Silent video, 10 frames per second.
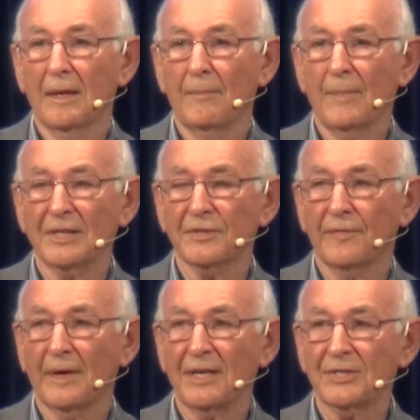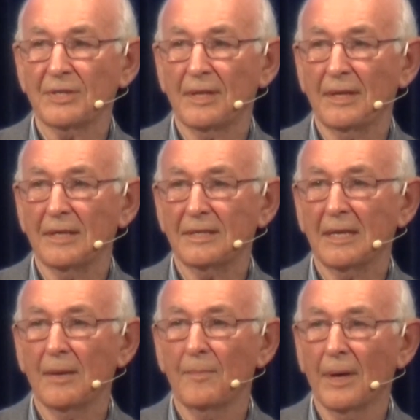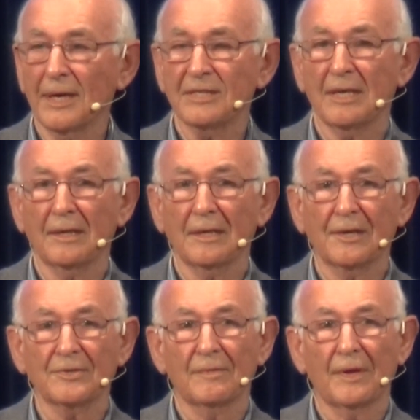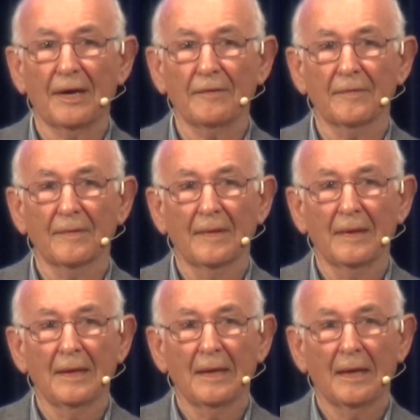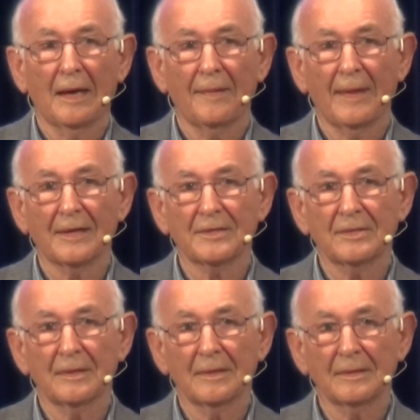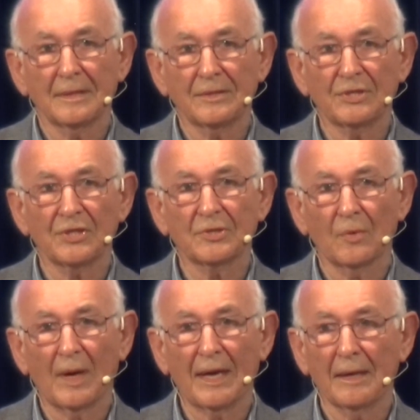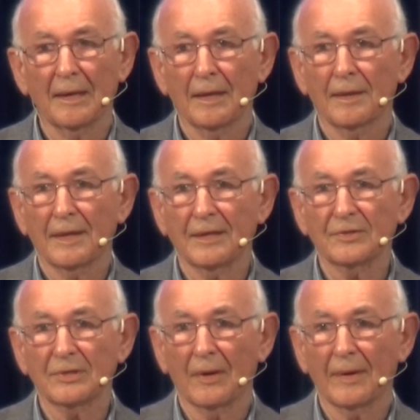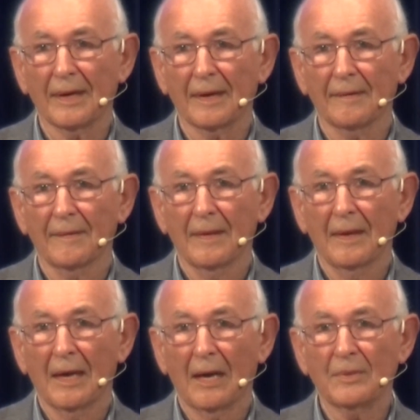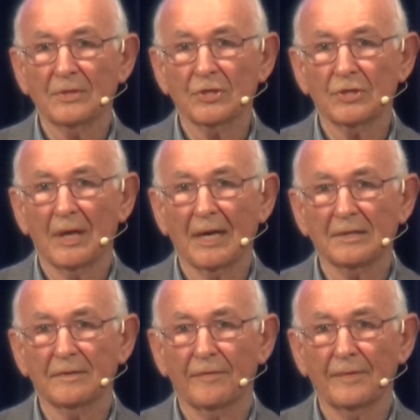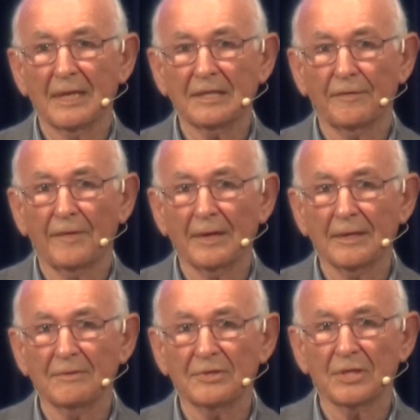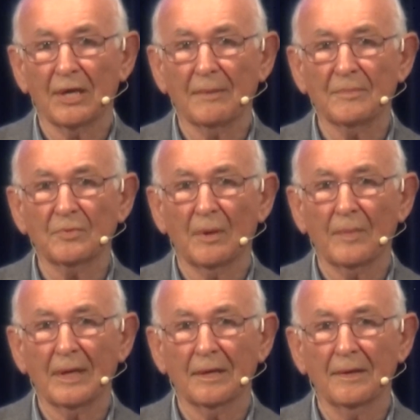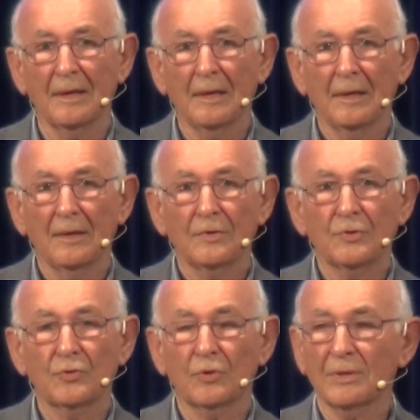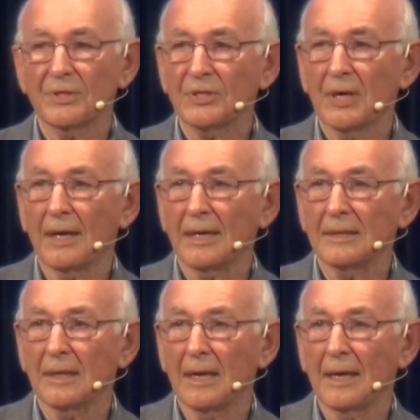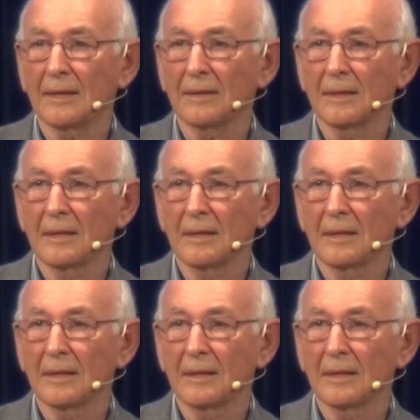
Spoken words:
and much faster than it did in my 10 years of life. And that's just the way things are going. We need to find those times when we can draw aside and